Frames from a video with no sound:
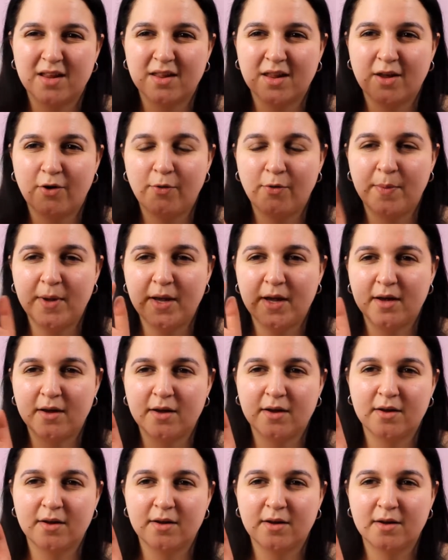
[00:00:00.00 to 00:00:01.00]
they're a bit,
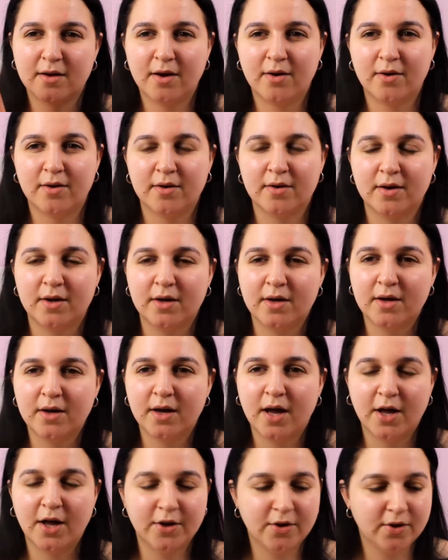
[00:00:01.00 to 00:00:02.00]

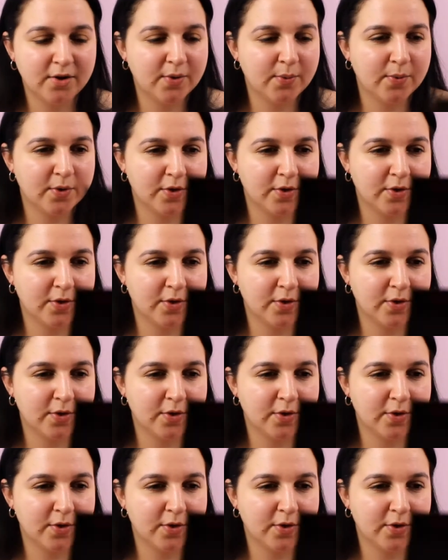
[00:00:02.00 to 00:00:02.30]
I don't know